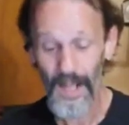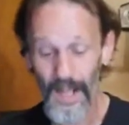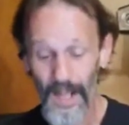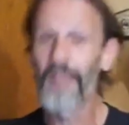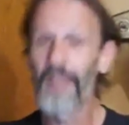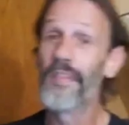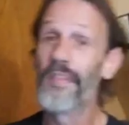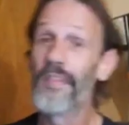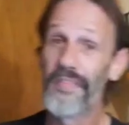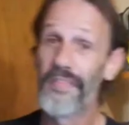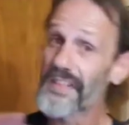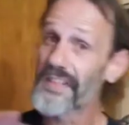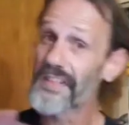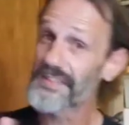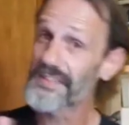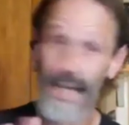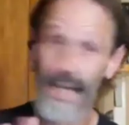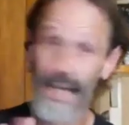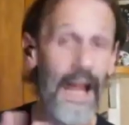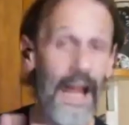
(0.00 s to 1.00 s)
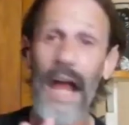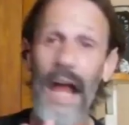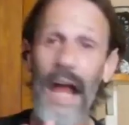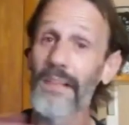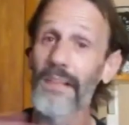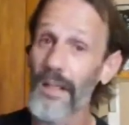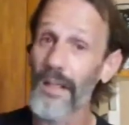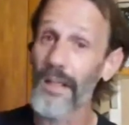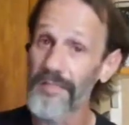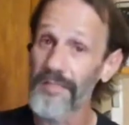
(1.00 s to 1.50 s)

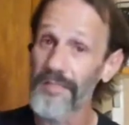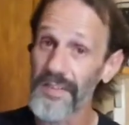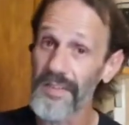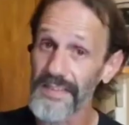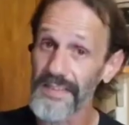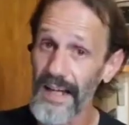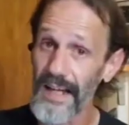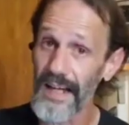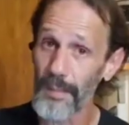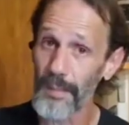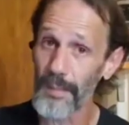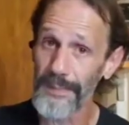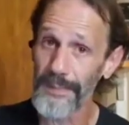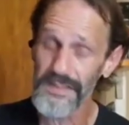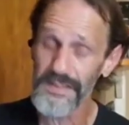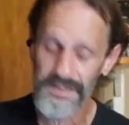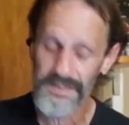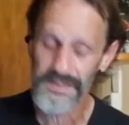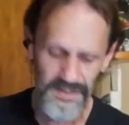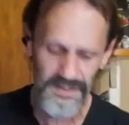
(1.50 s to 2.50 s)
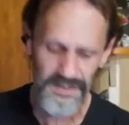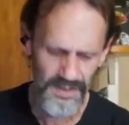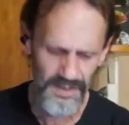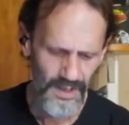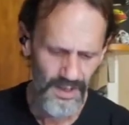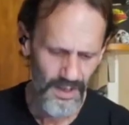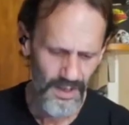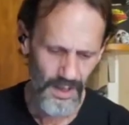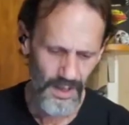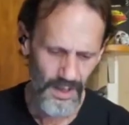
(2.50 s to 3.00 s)
I love this guy to
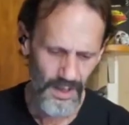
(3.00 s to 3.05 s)
pieces.